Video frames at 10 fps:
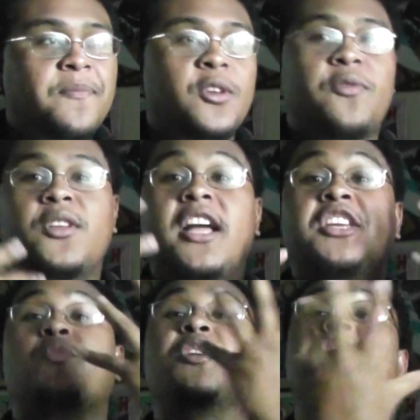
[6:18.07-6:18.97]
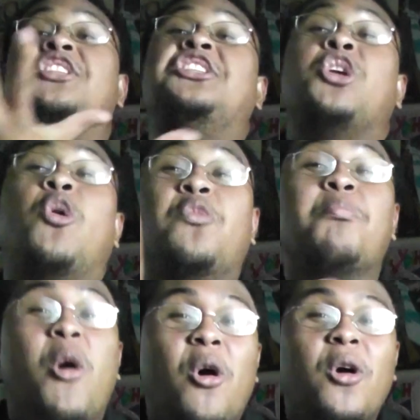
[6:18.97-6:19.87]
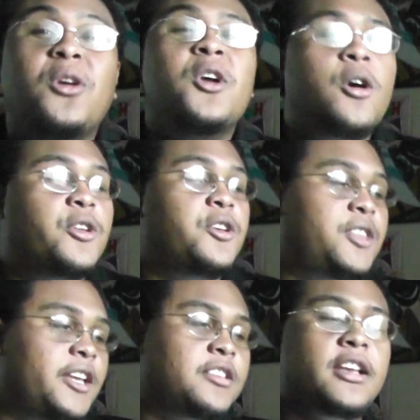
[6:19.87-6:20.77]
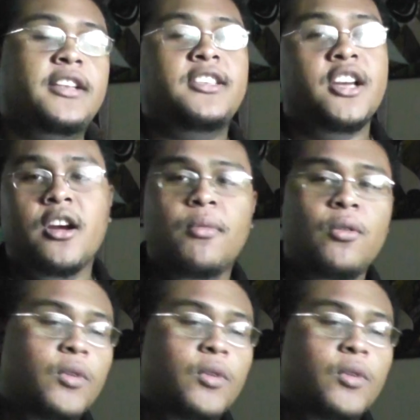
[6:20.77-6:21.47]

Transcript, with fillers: Do you feel like you wish they showed more, or do you think it's like terrible?